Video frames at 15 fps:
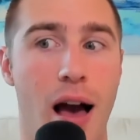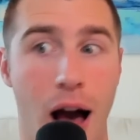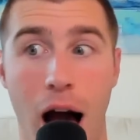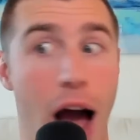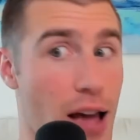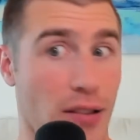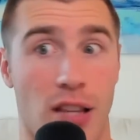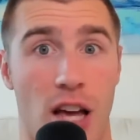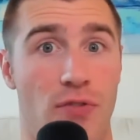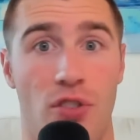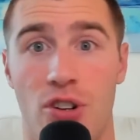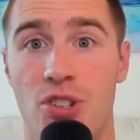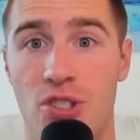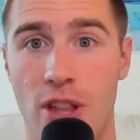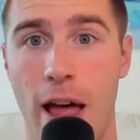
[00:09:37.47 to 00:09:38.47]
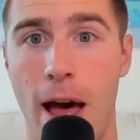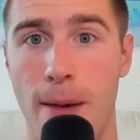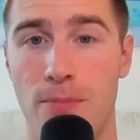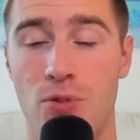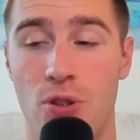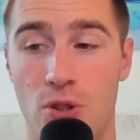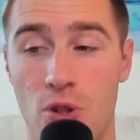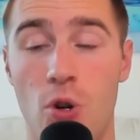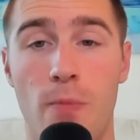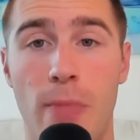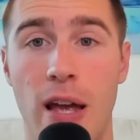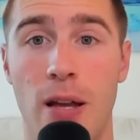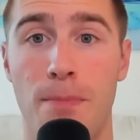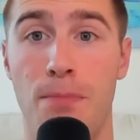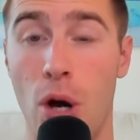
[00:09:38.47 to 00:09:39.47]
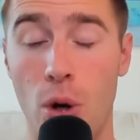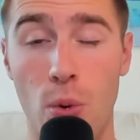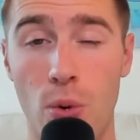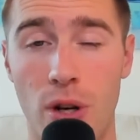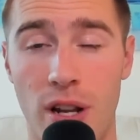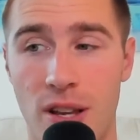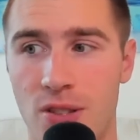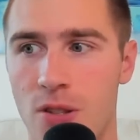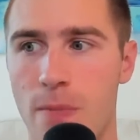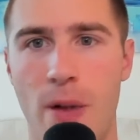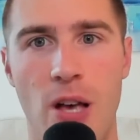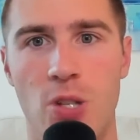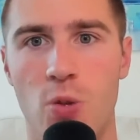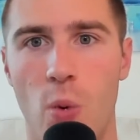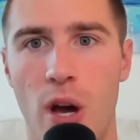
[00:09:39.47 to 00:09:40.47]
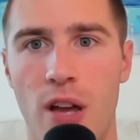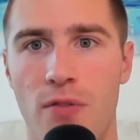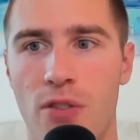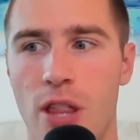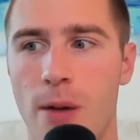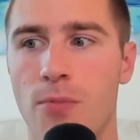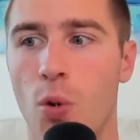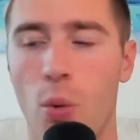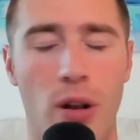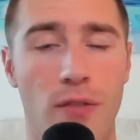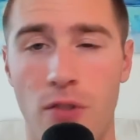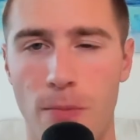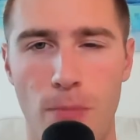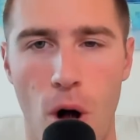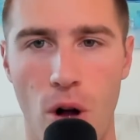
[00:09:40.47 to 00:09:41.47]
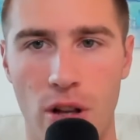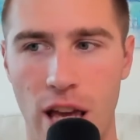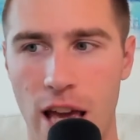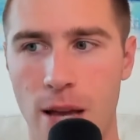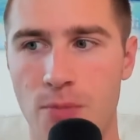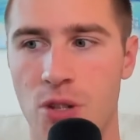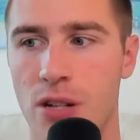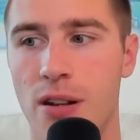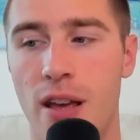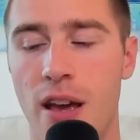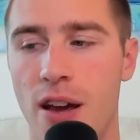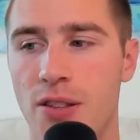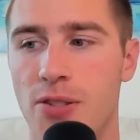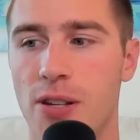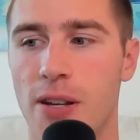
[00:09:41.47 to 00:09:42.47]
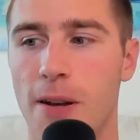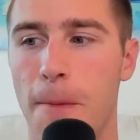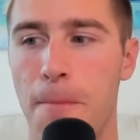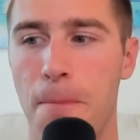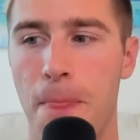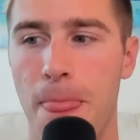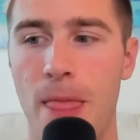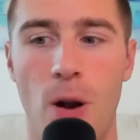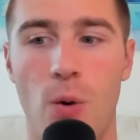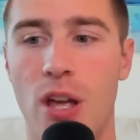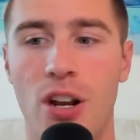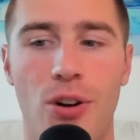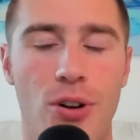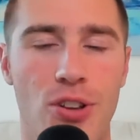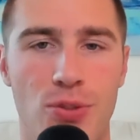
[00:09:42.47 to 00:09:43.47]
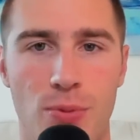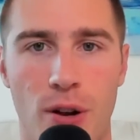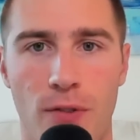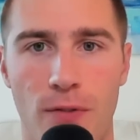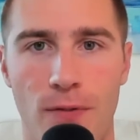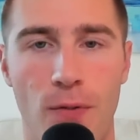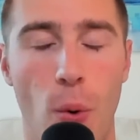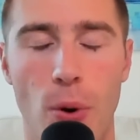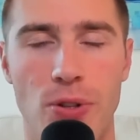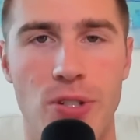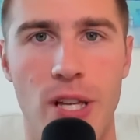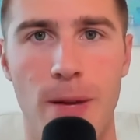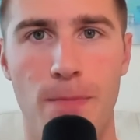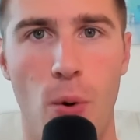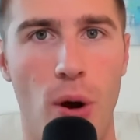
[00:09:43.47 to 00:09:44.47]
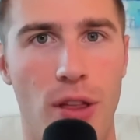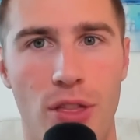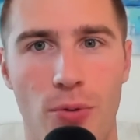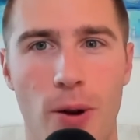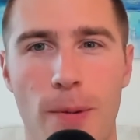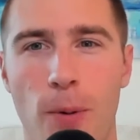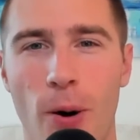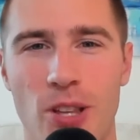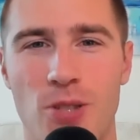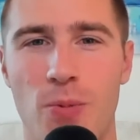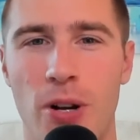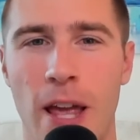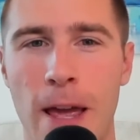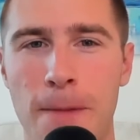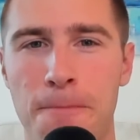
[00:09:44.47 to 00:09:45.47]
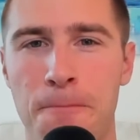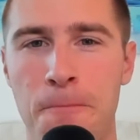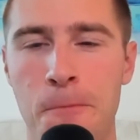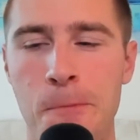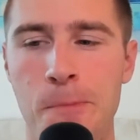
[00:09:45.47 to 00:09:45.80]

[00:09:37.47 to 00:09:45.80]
high-leverage snaps to Mike Boone is the best way for them to win football games and to, you know, increase from their 14.3 points per game.